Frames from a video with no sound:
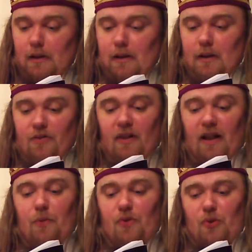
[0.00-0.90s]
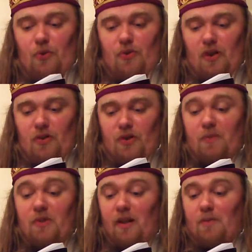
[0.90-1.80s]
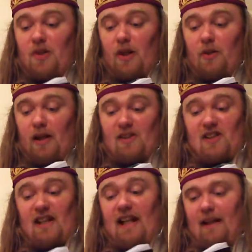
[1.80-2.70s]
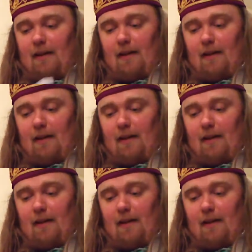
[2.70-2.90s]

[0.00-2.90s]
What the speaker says: Frey was also sometimes known as Ing.